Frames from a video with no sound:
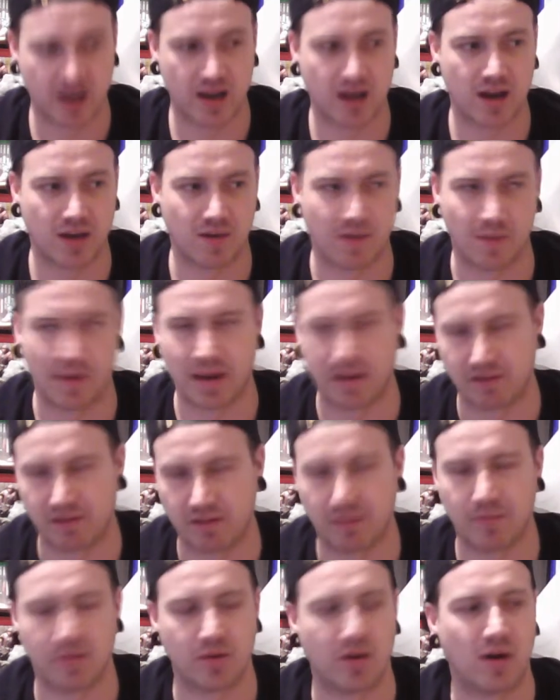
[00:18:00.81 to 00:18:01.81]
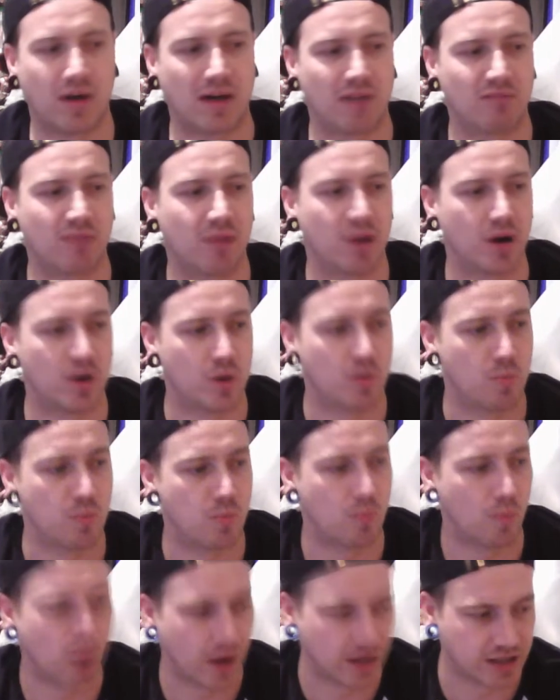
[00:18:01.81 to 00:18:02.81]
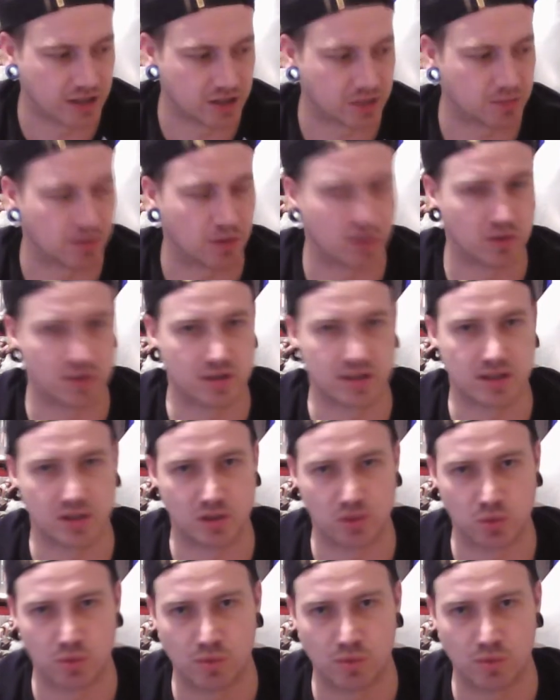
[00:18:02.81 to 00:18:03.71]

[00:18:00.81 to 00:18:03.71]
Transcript: I paid for it, but not out of my own wages, because this is all